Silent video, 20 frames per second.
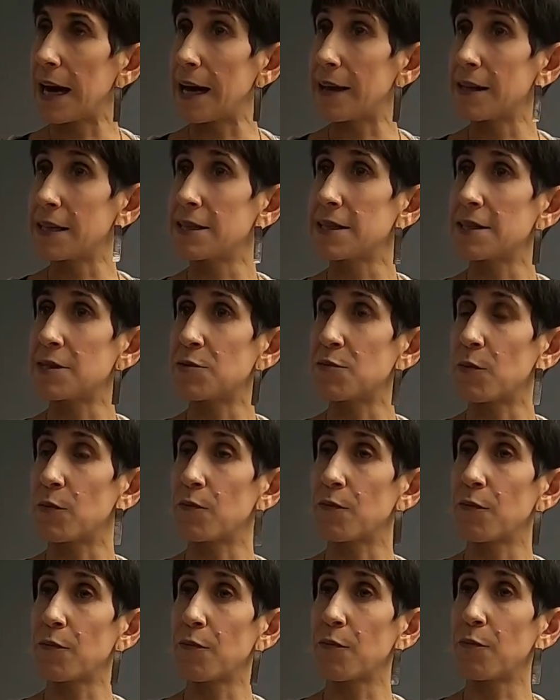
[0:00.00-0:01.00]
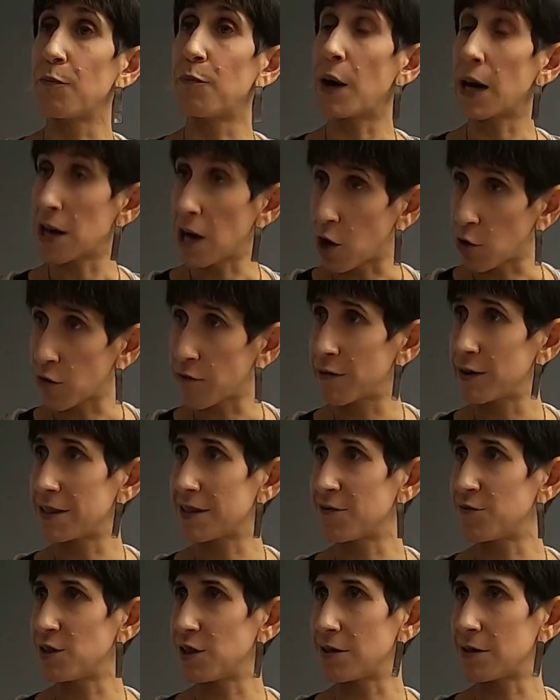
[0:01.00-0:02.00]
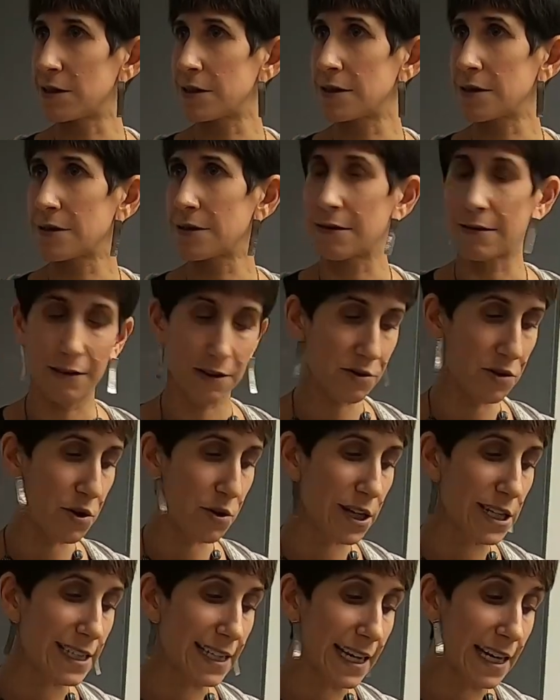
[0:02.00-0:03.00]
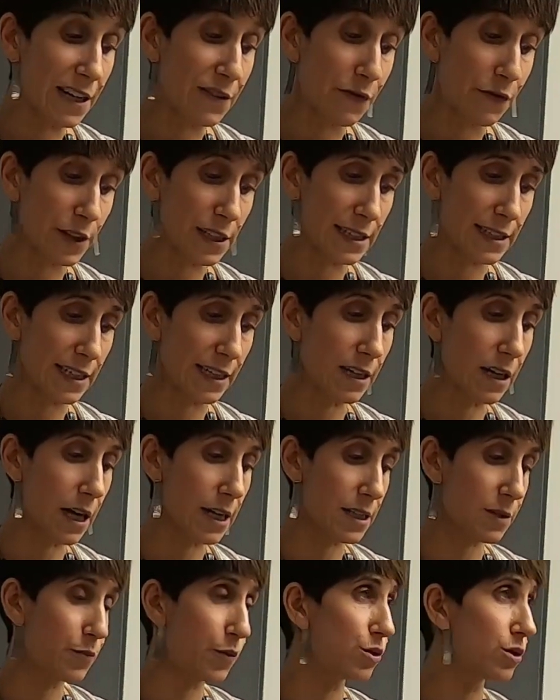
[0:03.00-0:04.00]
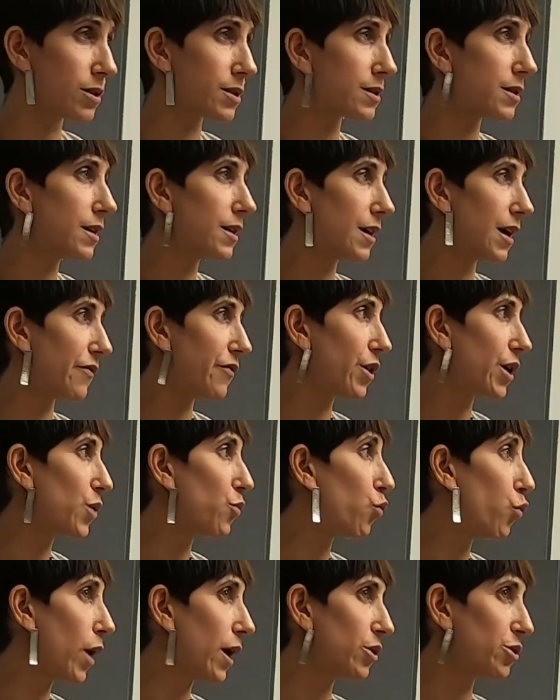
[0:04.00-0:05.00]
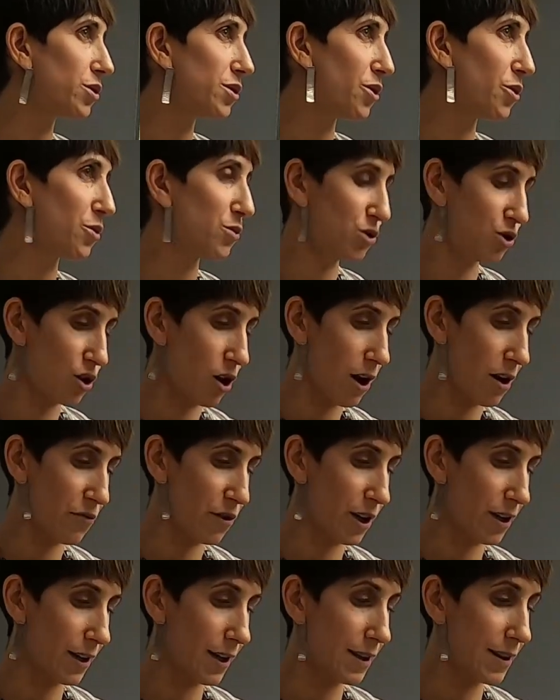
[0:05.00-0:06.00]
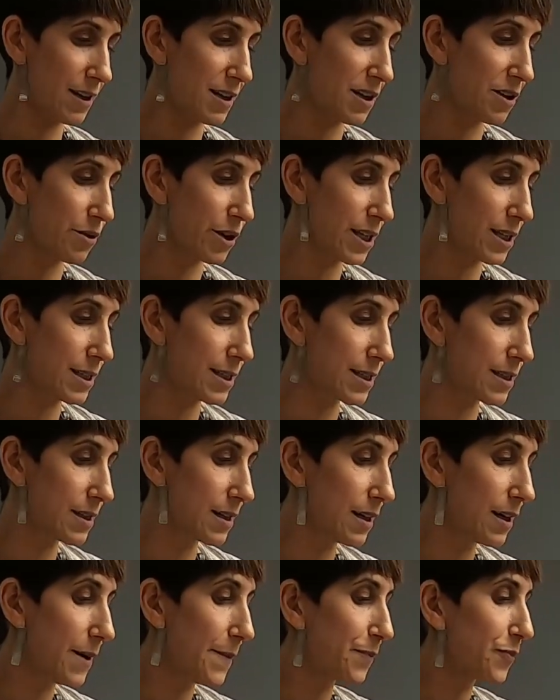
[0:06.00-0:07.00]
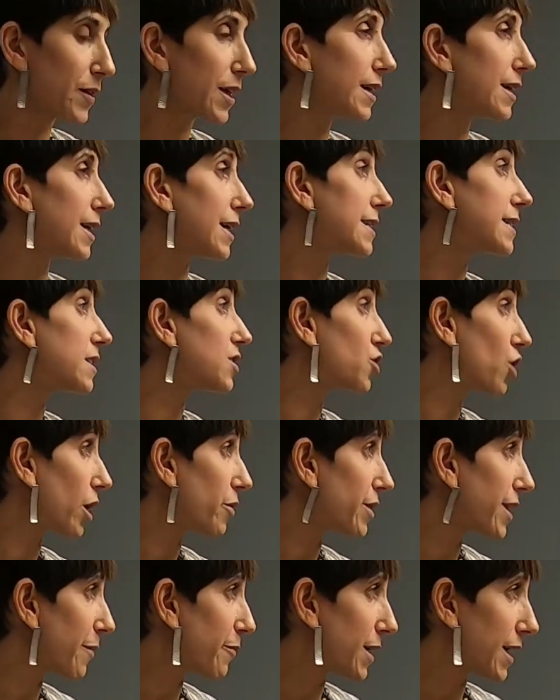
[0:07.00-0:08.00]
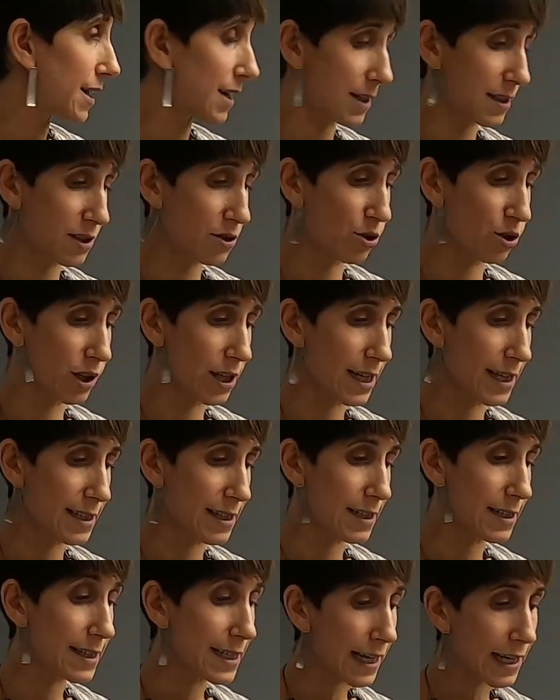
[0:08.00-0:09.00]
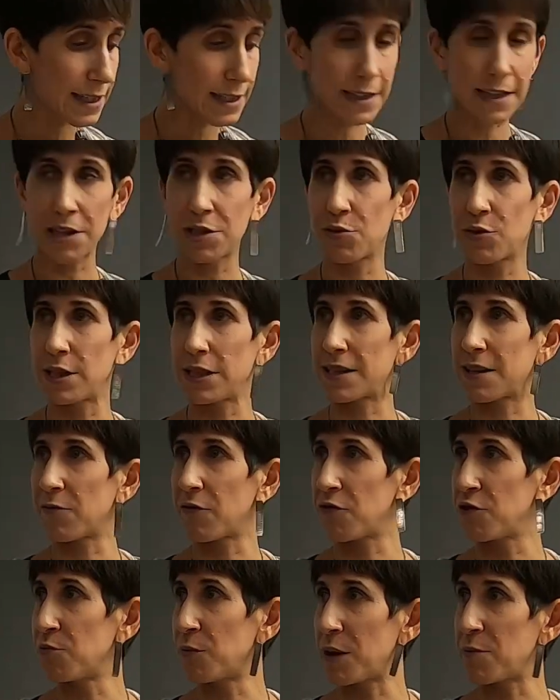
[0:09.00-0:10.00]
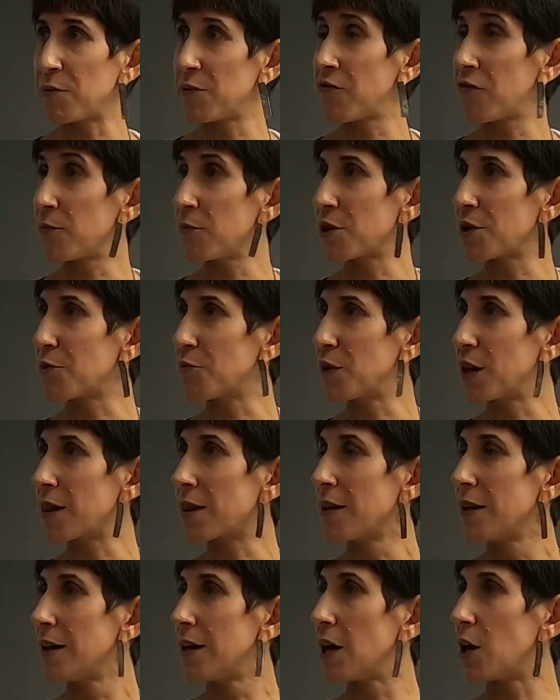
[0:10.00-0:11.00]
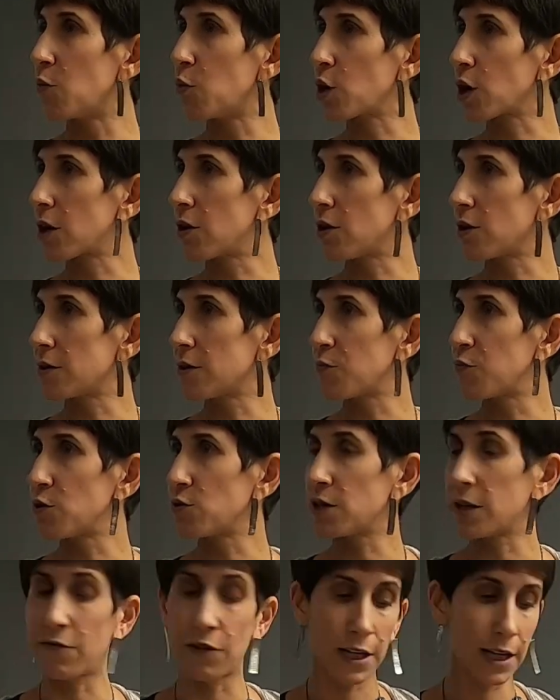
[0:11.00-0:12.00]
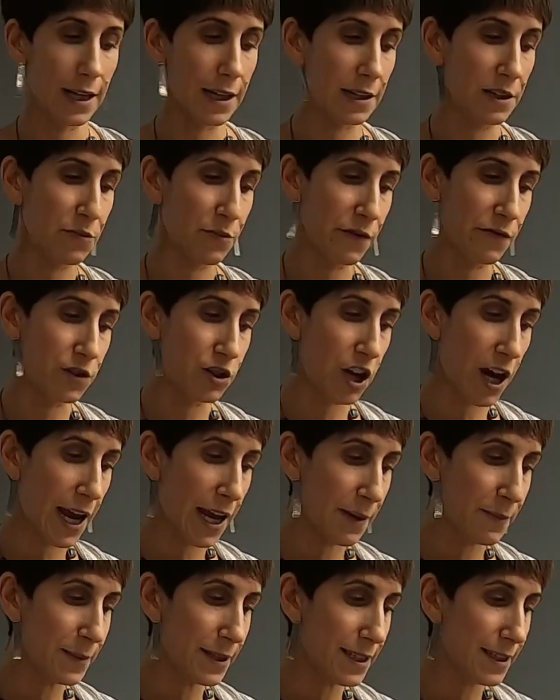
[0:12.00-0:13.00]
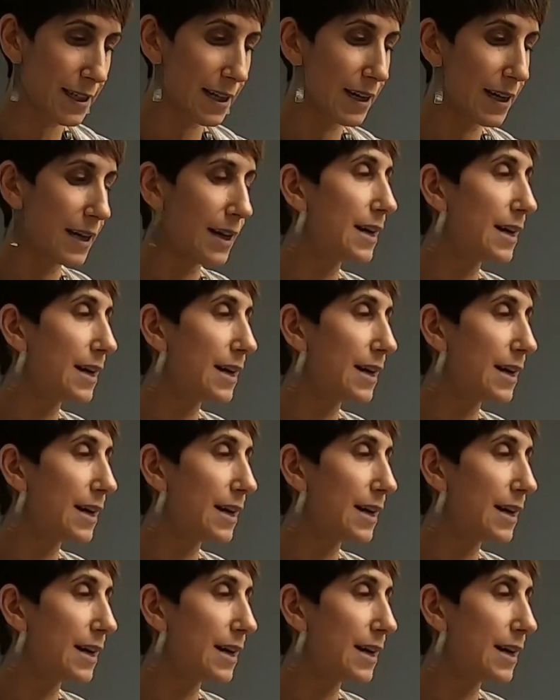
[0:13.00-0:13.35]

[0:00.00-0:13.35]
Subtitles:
And this is biographies of Jesus. They're known as infancy gospels, a very well-known genre in the Near East. It's a genre that began as early as the 2nd century. Some of you might be familiar with a work called the Protoevangelium of James.